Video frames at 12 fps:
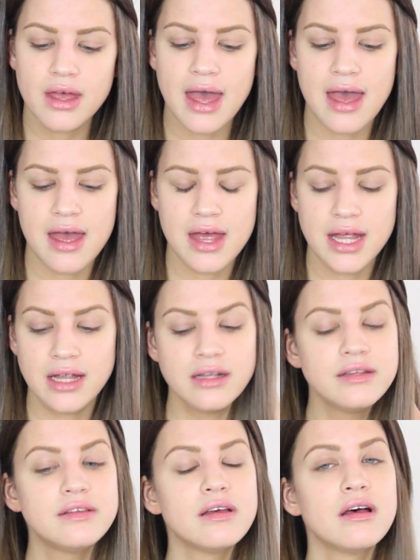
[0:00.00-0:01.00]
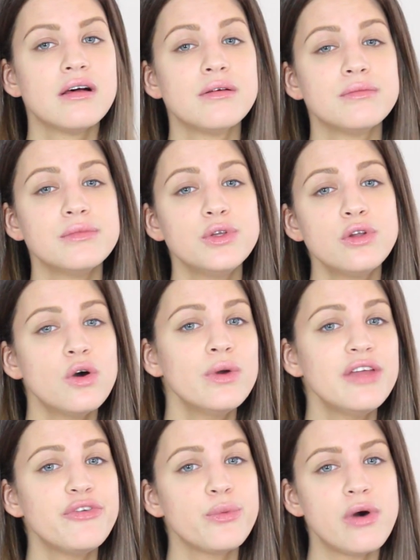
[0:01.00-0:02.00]
And
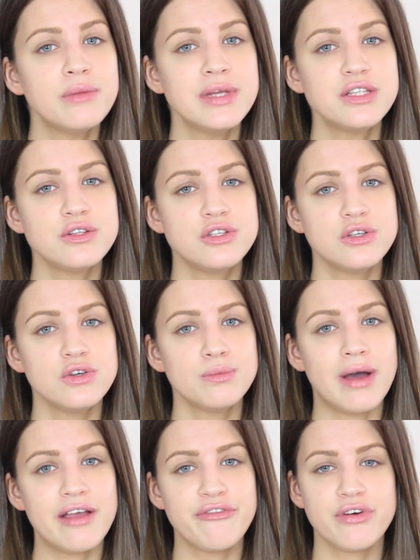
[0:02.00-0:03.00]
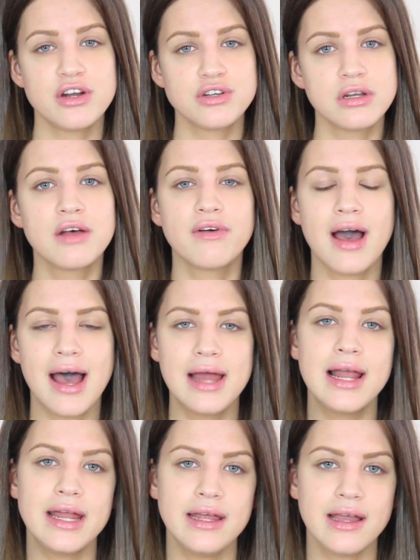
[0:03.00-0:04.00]
if you want me to do my version of a
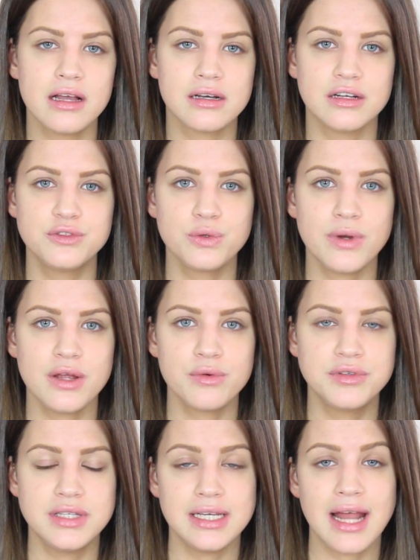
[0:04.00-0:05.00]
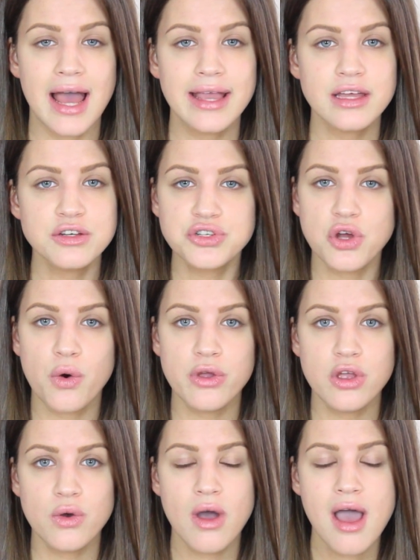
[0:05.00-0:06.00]
highlighting and contouring routine, I can show
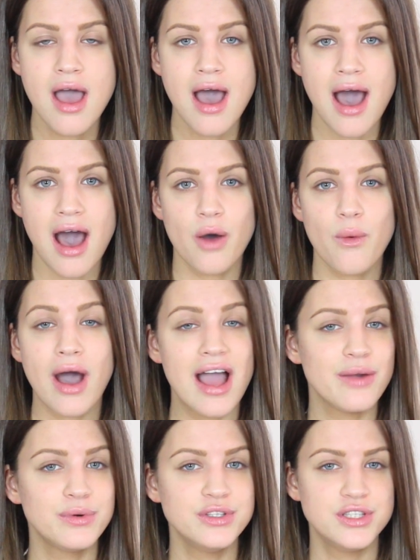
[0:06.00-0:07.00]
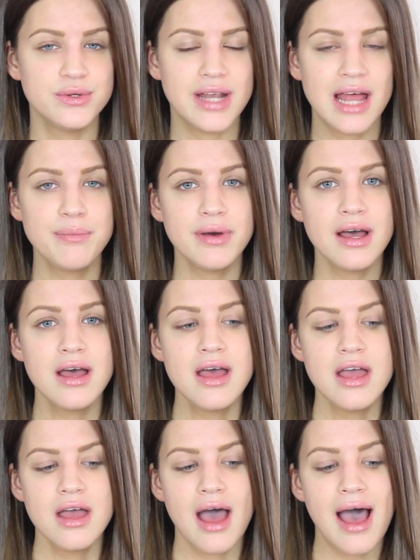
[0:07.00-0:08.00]
you how I would do that, but
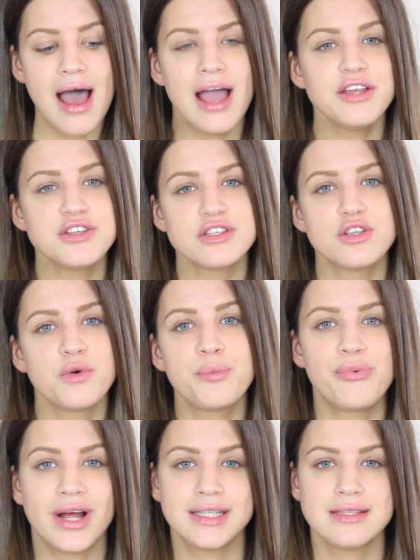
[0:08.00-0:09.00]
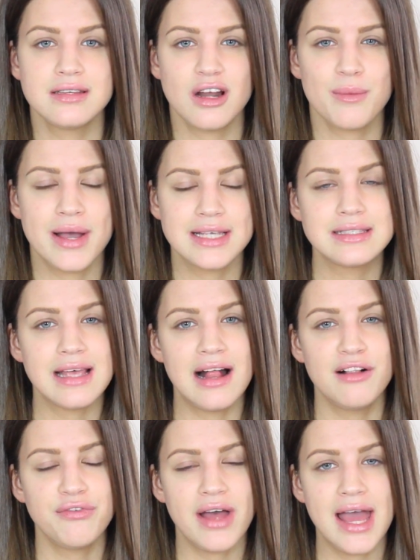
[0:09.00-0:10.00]
I just don't practice it on
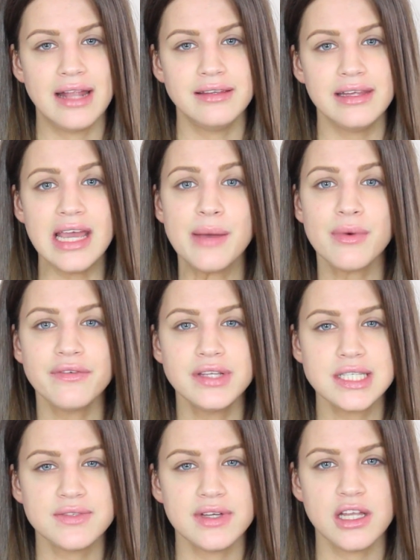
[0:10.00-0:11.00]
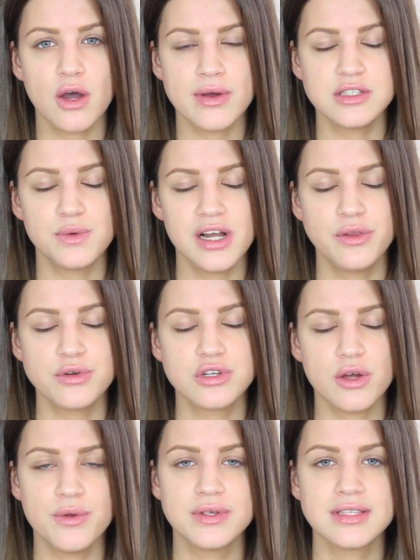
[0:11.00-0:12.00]
myself. And the aim of this video is really to
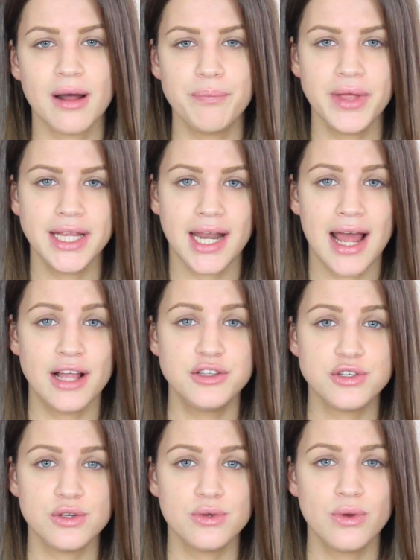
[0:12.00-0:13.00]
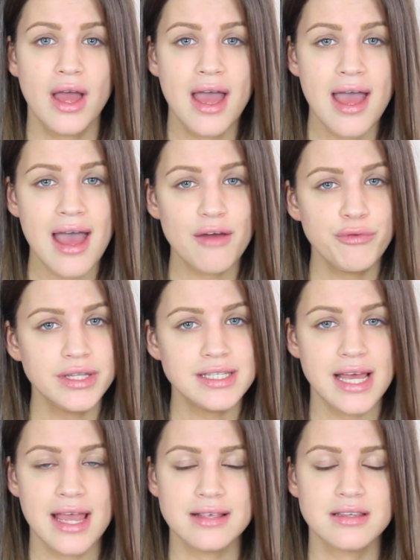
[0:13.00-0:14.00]
show you something that I do every
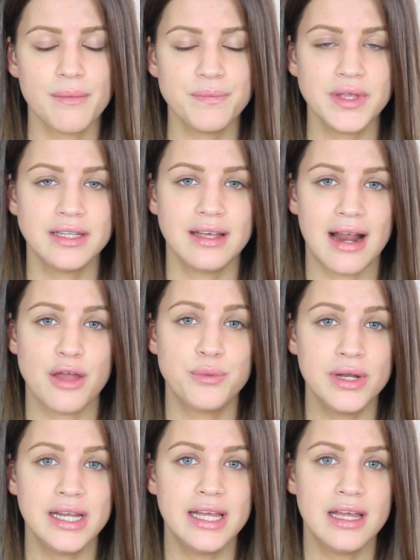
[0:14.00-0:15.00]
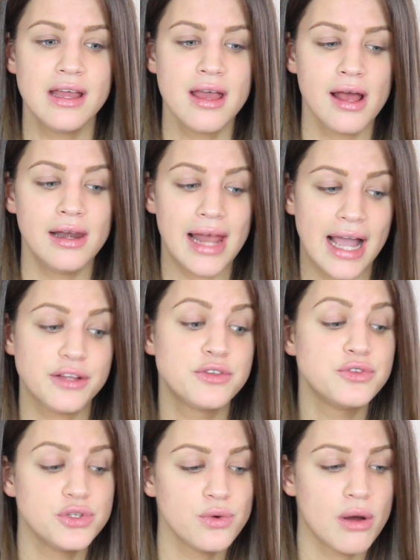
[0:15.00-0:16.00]
day, something that I really like
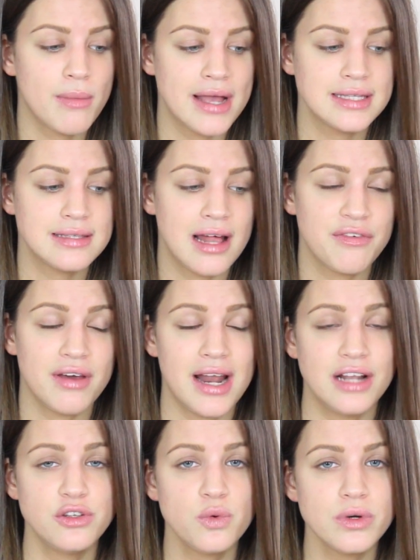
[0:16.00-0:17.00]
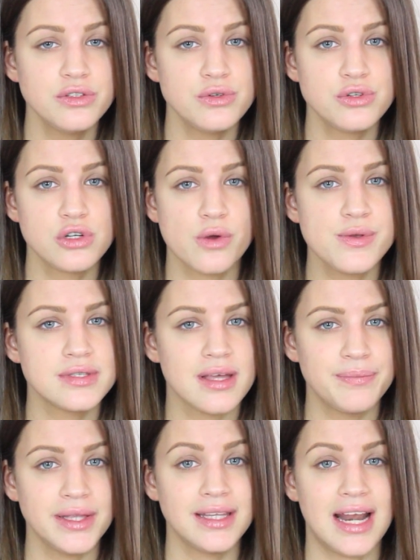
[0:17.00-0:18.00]
to do on myself, and I don't want to show you
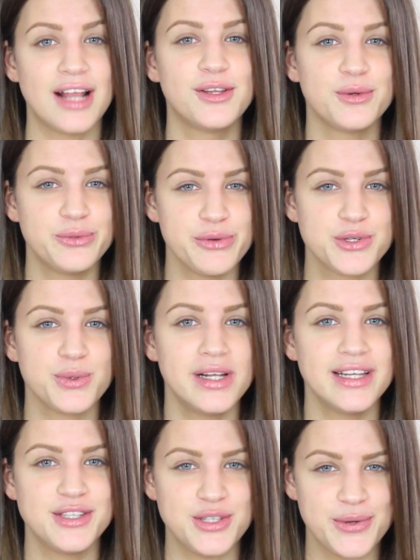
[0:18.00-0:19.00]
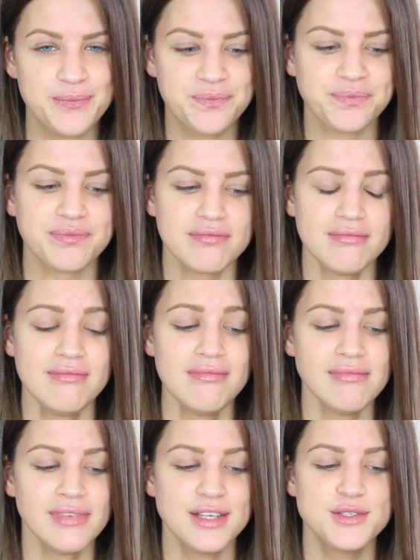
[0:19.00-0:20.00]
something that I don't usually do.
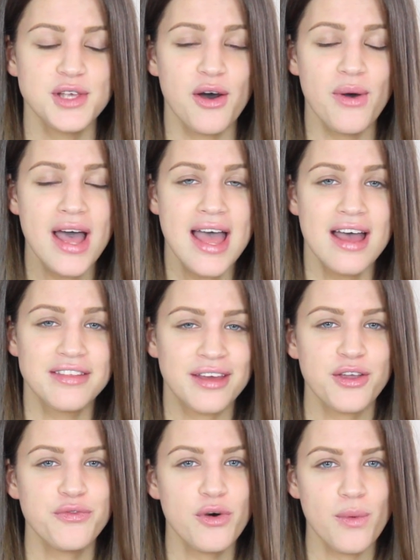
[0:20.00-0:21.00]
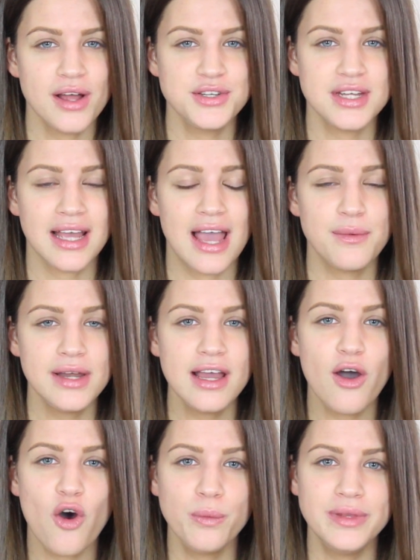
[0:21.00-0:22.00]
So thank you for watching. I really
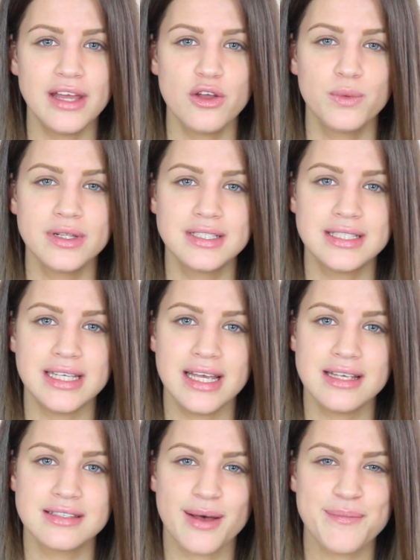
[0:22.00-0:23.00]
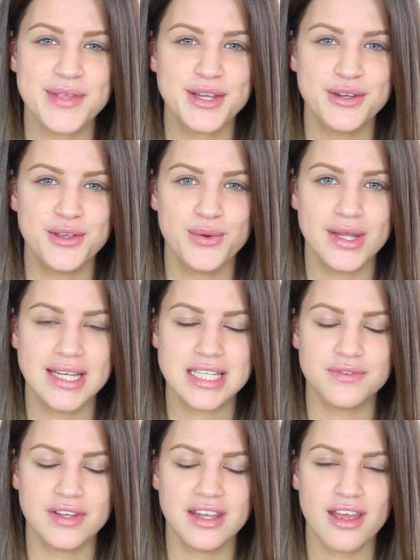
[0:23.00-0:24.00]
hope that you will see something new in
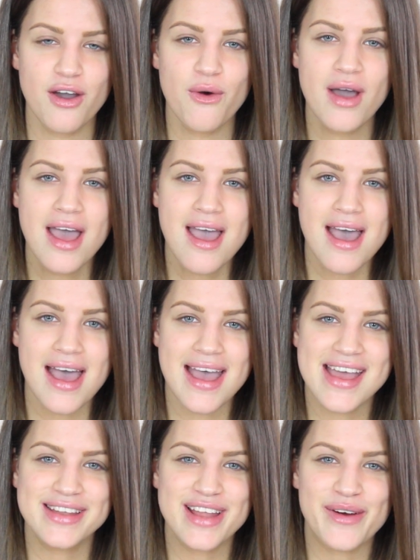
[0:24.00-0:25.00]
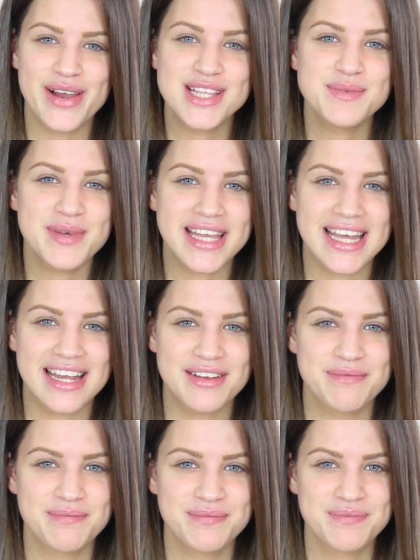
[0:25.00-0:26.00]
this video, and now let's
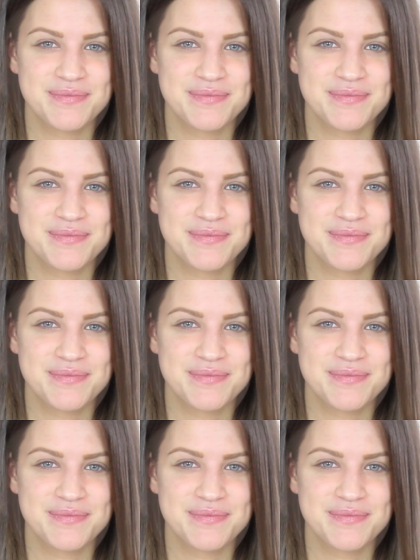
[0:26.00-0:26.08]
begin.